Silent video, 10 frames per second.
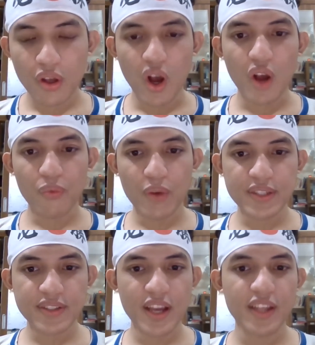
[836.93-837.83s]
On one
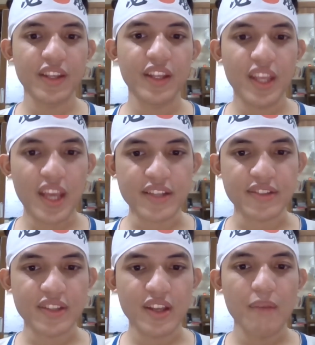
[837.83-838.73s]
side,
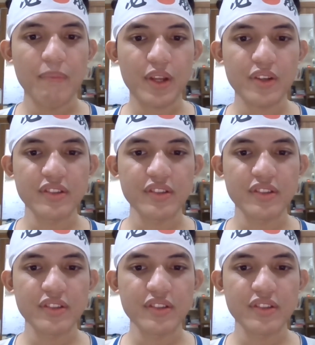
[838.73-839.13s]
yes, because